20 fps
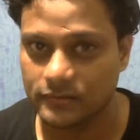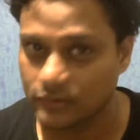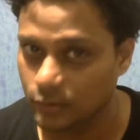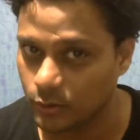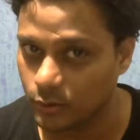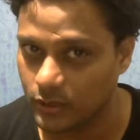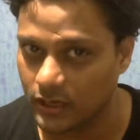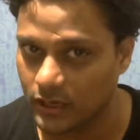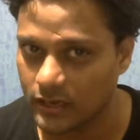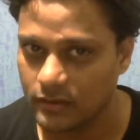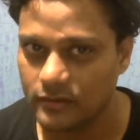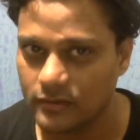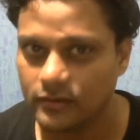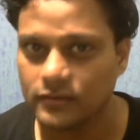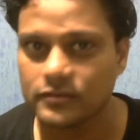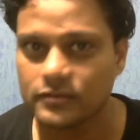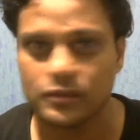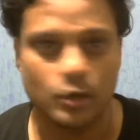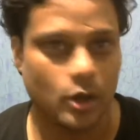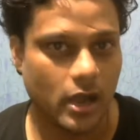Okay,
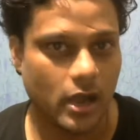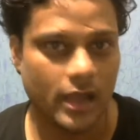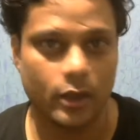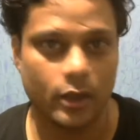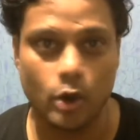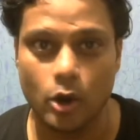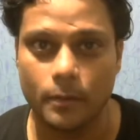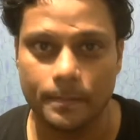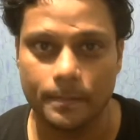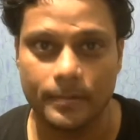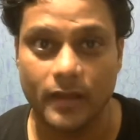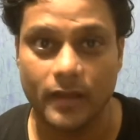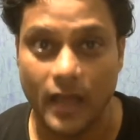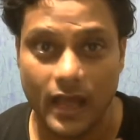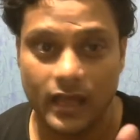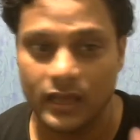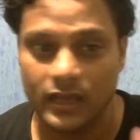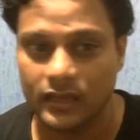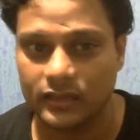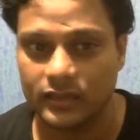so I hope
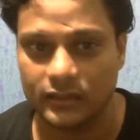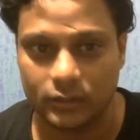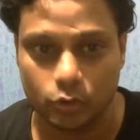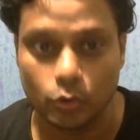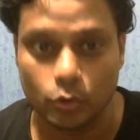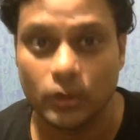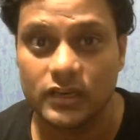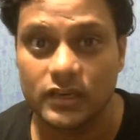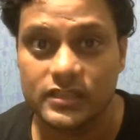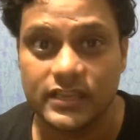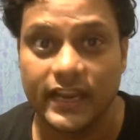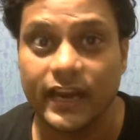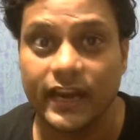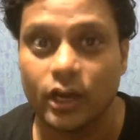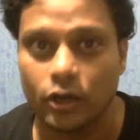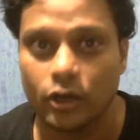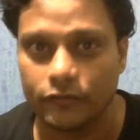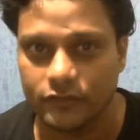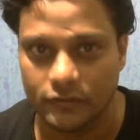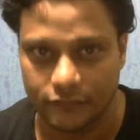towards the
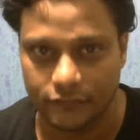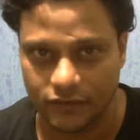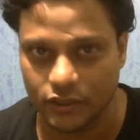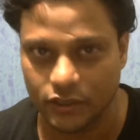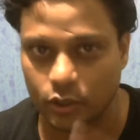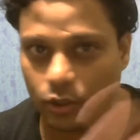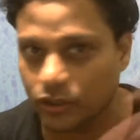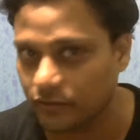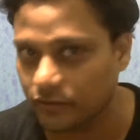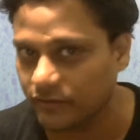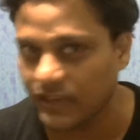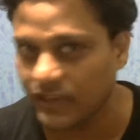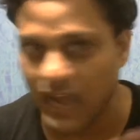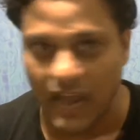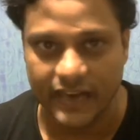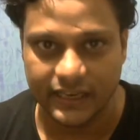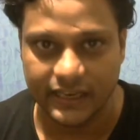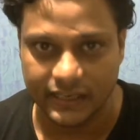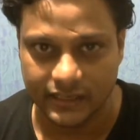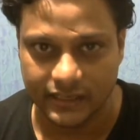end of the video, the way
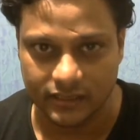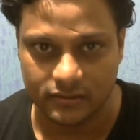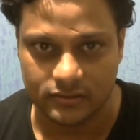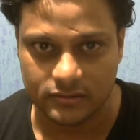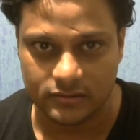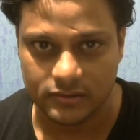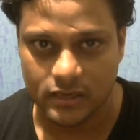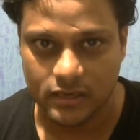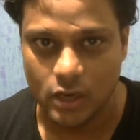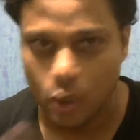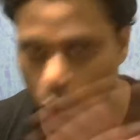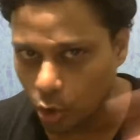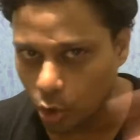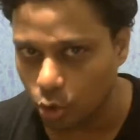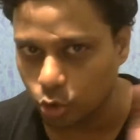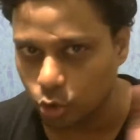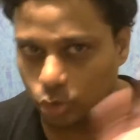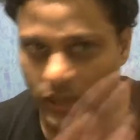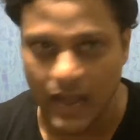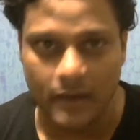I did it, go
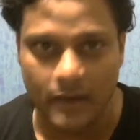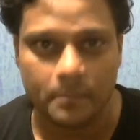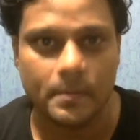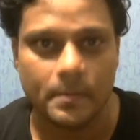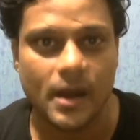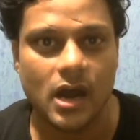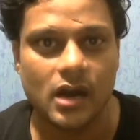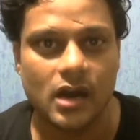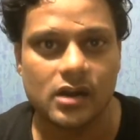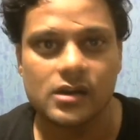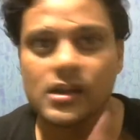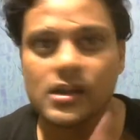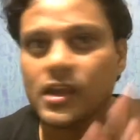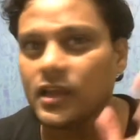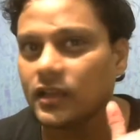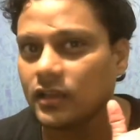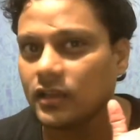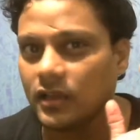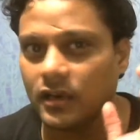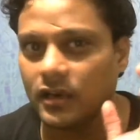to that part,
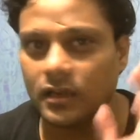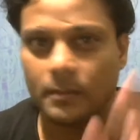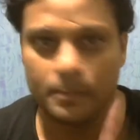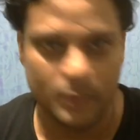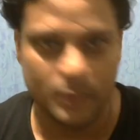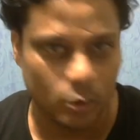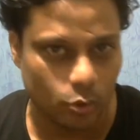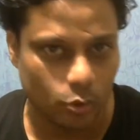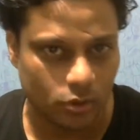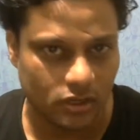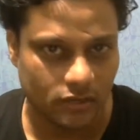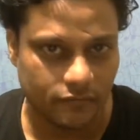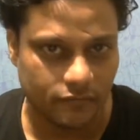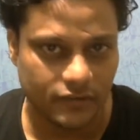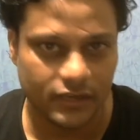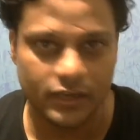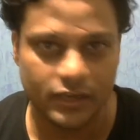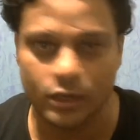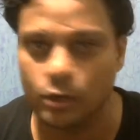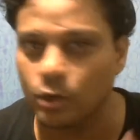then mute the
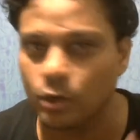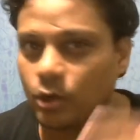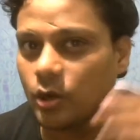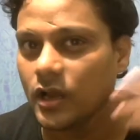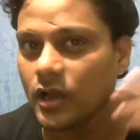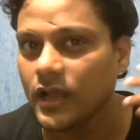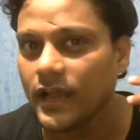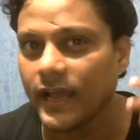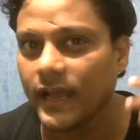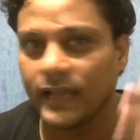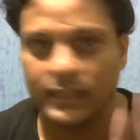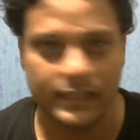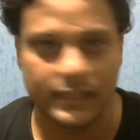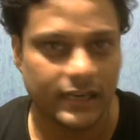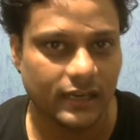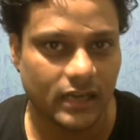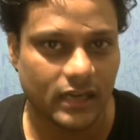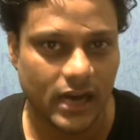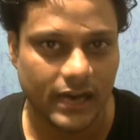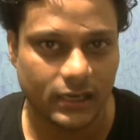video and
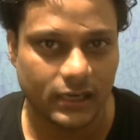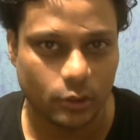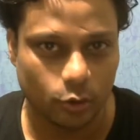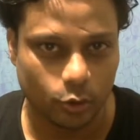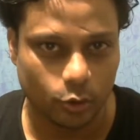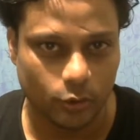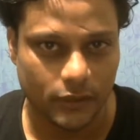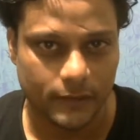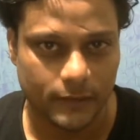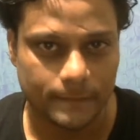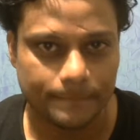then try to do it.